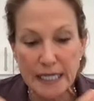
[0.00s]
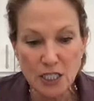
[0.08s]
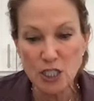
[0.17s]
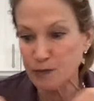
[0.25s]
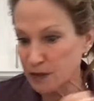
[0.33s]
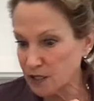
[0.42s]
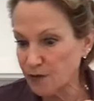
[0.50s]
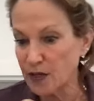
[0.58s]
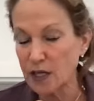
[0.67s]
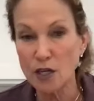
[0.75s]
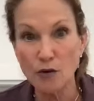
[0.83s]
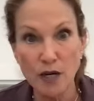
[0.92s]
each
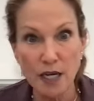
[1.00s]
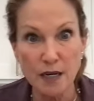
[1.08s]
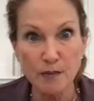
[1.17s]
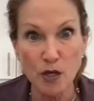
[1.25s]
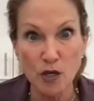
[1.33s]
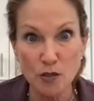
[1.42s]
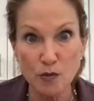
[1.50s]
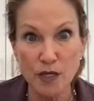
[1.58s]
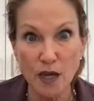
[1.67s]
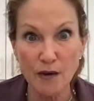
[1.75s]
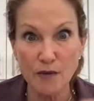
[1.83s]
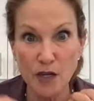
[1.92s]
specific ingredient because
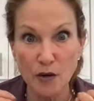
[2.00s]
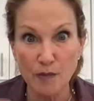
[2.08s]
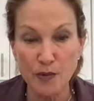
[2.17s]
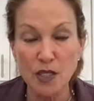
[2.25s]
we, you know,